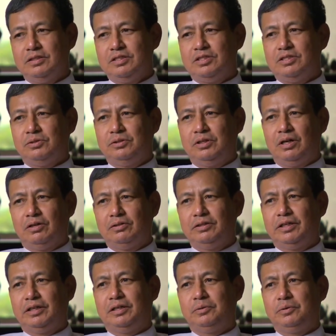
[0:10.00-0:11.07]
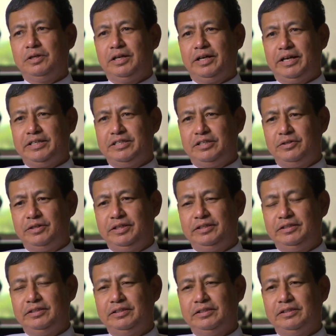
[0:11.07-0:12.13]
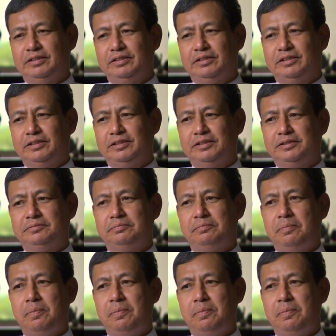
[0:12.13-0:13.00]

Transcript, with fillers: So now uh, we are entering the